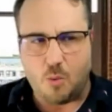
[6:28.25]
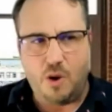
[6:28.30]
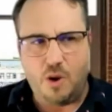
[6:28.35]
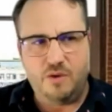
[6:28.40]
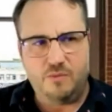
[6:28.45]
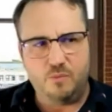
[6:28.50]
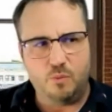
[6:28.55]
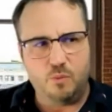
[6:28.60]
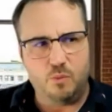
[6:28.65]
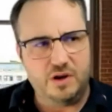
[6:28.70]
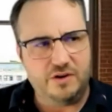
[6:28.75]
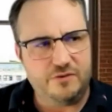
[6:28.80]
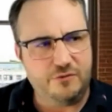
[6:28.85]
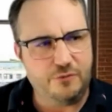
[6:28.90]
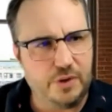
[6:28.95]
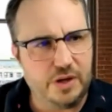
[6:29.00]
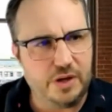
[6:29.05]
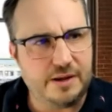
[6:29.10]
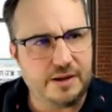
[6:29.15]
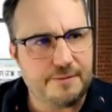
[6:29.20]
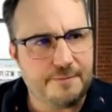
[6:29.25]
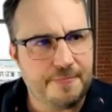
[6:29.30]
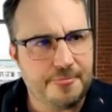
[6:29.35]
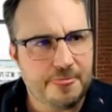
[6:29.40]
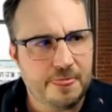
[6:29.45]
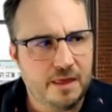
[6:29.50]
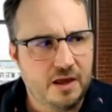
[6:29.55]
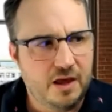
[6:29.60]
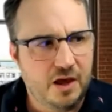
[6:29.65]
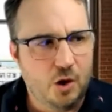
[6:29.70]
What if, what if we
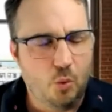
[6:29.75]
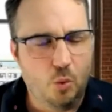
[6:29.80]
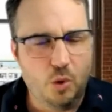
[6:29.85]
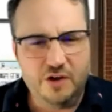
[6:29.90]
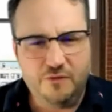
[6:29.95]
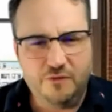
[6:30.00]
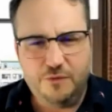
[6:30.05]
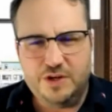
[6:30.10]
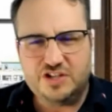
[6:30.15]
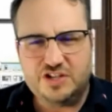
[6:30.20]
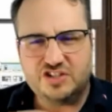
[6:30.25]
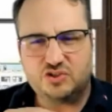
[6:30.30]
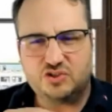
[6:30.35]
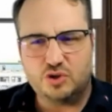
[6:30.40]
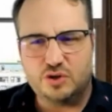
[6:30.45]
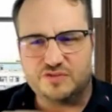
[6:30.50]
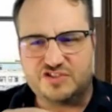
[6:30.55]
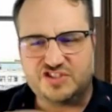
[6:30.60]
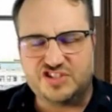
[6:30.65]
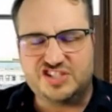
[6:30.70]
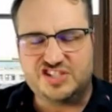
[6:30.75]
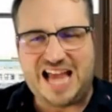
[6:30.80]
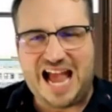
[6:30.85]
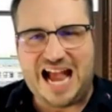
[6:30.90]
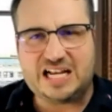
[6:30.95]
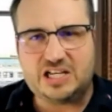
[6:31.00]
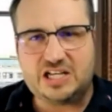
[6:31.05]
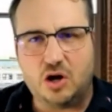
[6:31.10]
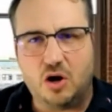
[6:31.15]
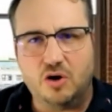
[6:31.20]
what if we just sort of
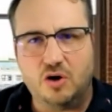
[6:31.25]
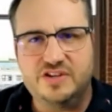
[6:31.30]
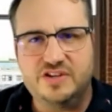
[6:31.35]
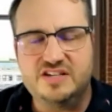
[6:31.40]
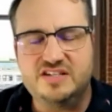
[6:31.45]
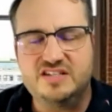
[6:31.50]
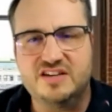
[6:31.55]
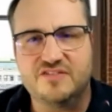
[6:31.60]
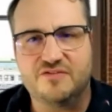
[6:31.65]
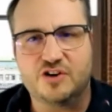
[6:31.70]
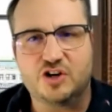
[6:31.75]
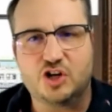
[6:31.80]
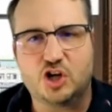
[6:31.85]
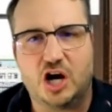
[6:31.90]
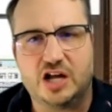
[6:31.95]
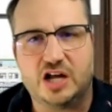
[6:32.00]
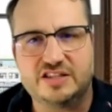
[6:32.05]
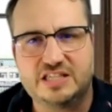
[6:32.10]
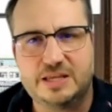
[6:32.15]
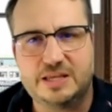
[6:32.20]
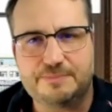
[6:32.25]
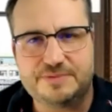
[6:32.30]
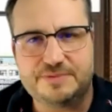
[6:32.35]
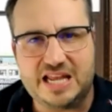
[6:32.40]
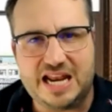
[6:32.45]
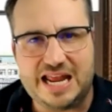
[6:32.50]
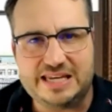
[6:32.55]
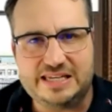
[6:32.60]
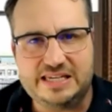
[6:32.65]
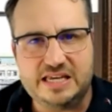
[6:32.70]
stacked all these different concepts
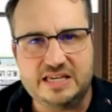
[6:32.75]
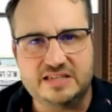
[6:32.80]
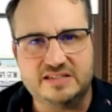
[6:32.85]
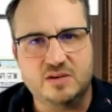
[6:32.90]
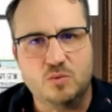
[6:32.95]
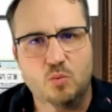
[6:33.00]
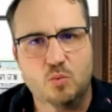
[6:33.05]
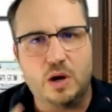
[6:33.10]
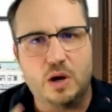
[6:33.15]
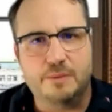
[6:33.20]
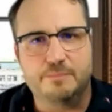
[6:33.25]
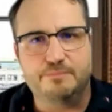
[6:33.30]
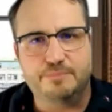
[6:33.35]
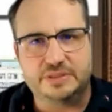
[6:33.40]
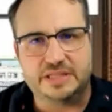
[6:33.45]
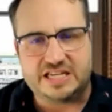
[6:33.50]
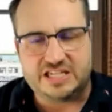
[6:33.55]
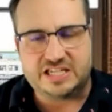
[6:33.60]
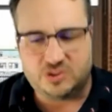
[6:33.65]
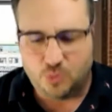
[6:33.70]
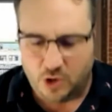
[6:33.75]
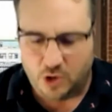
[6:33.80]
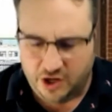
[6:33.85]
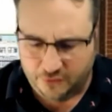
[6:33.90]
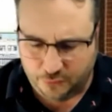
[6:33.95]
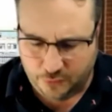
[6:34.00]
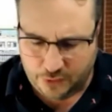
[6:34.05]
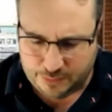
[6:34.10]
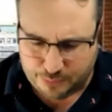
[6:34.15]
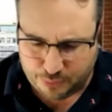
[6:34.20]
and ideas in one place? What
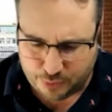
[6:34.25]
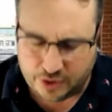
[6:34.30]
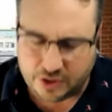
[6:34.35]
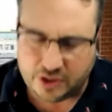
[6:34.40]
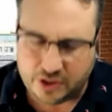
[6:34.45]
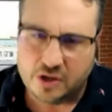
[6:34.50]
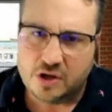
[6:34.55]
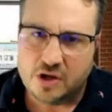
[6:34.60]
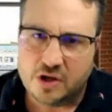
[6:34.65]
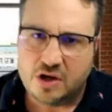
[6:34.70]
if we put